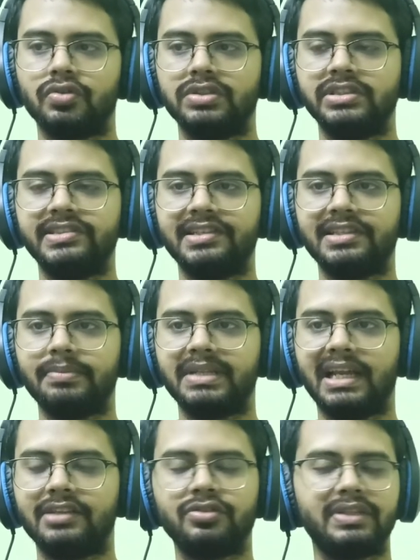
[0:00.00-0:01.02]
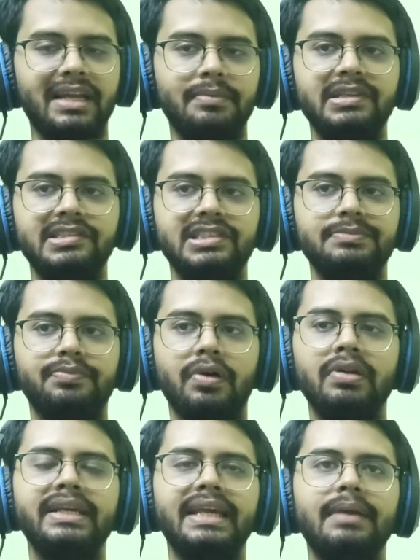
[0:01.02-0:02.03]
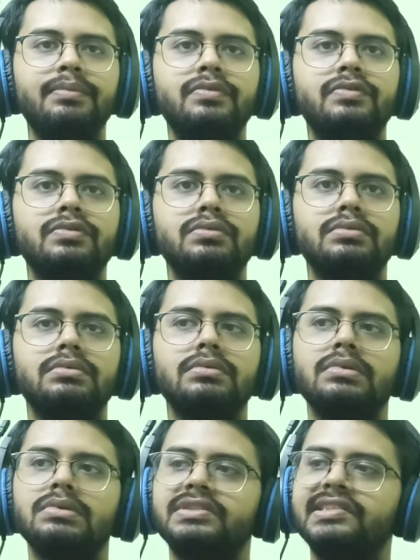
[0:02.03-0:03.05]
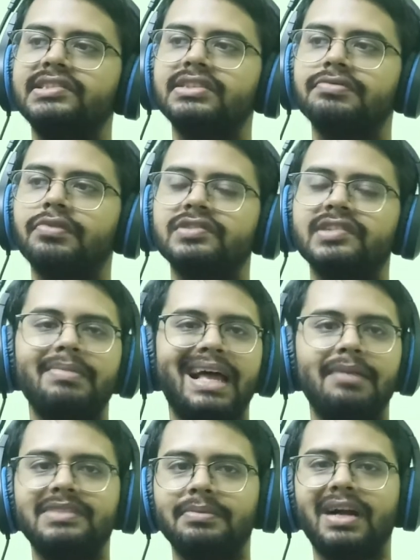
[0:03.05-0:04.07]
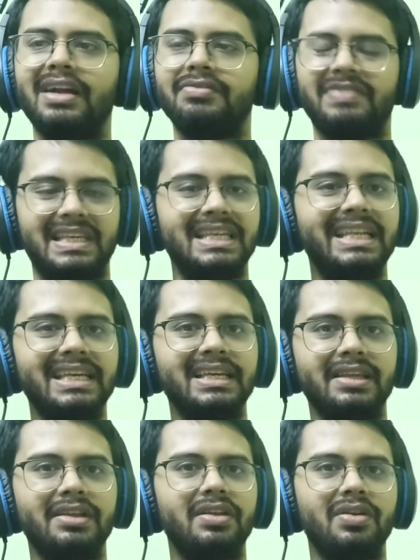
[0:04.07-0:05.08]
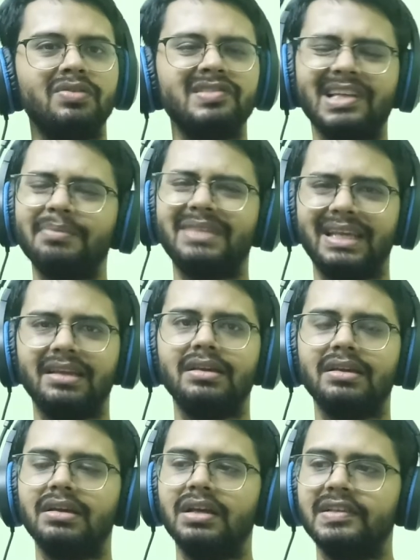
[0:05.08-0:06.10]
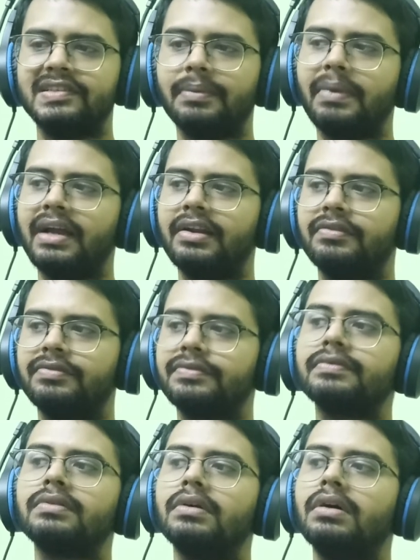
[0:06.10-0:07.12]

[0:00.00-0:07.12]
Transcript: So she said something like, so that means she probably came to sister for some help, some kind of healing, you know, something, some kind of